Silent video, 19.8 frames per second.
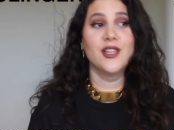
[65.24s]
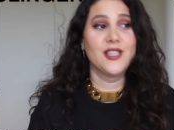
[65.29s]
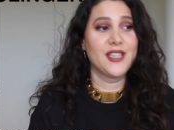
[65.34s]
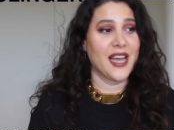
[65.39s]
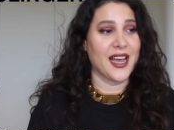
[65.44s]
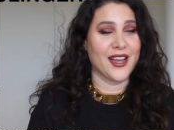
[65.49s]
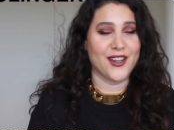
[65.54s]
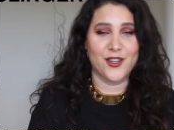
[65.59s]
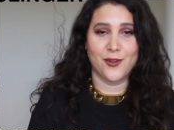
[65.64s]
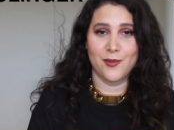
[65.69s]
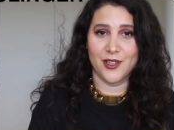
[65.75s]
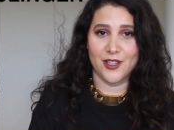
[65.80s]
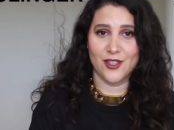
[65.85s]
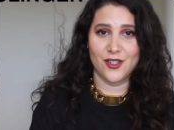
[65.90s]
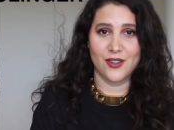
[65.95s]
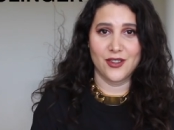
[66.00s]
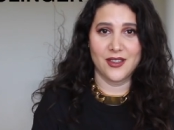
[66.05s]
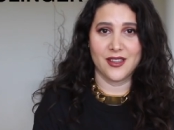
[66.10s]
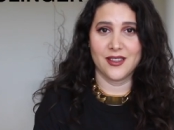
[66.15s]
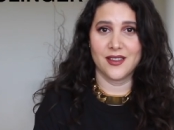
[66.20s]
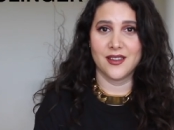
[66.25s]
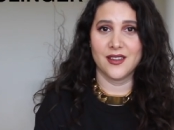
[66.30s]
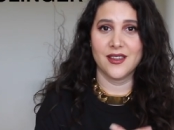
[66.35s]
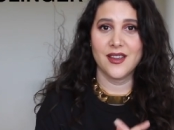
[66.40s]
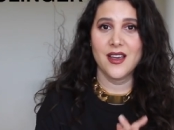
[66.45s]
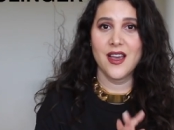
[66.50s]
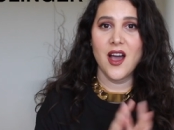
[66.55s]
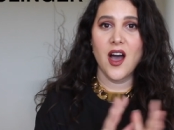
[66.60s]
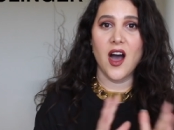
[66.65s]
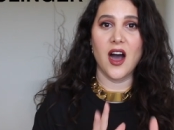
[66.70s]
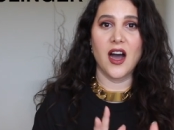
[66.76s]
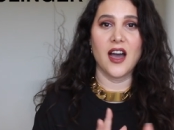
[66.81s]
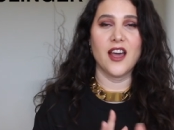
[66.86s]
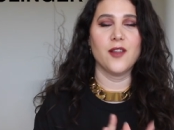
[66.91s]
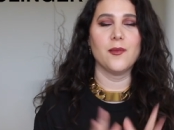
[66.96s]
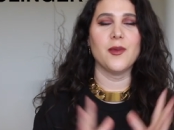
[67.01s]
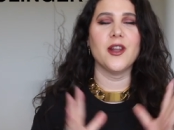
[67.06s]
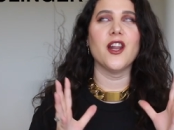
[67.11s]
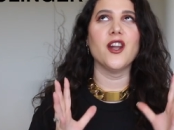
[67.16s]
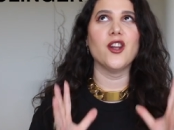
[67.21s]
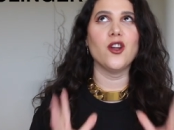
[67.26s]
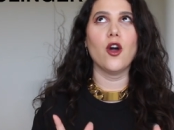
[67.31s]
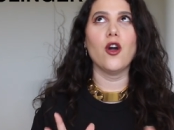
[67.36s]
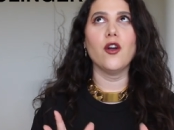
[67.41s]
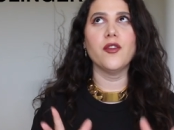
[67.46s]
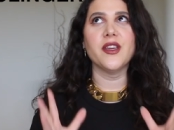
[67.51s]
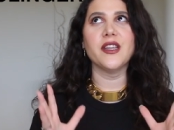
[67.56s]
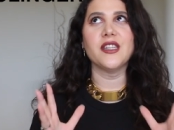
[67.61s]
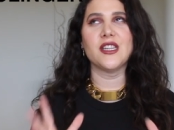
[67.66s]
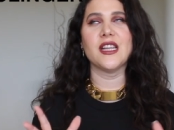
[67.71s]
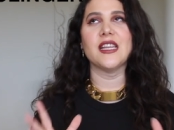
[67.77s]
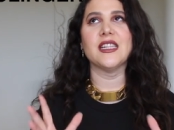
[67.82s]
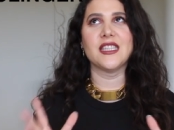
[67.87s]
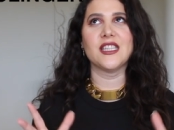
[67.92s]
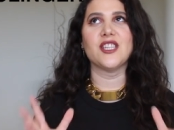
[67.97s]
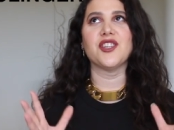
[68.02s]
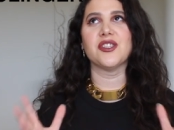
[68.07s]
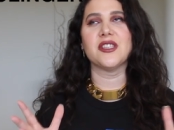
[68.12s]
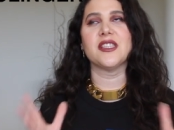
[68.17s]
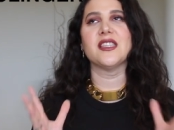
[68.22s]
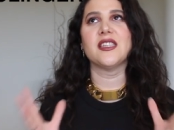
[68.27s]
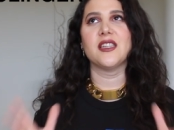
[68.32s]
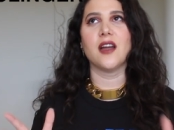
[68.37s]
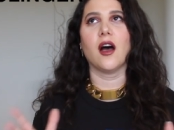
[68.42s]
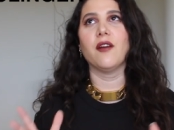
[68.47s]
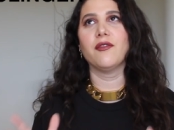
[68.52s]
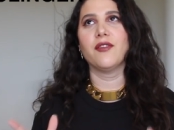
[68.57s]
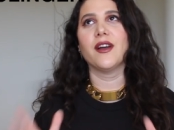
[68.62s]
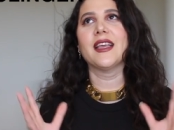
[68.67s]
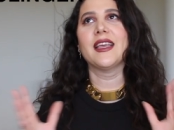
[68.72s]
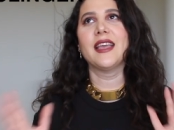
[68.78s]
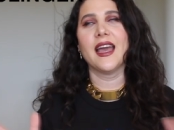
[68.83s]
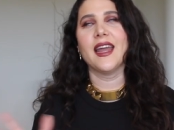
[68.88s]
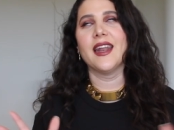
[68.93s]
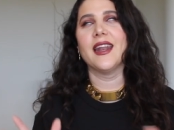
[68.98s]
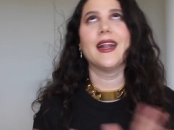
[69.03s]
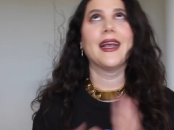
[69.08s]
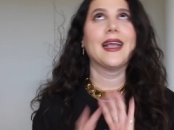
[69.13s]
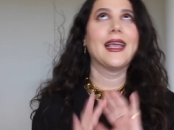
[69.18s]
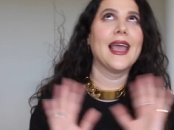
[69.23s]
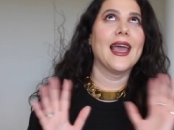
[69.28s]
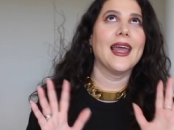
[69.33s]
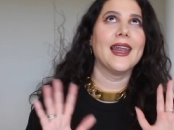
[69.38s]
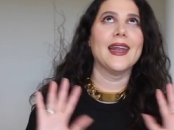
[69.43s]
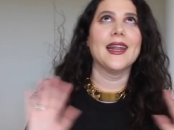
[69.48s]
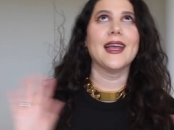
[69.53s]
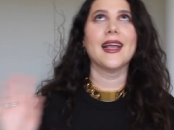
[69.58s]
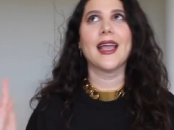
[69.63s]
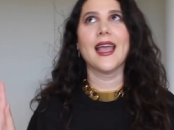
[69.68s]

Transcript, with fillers: attachment to the item. And I know that it's just stuff. I get it. I get it. I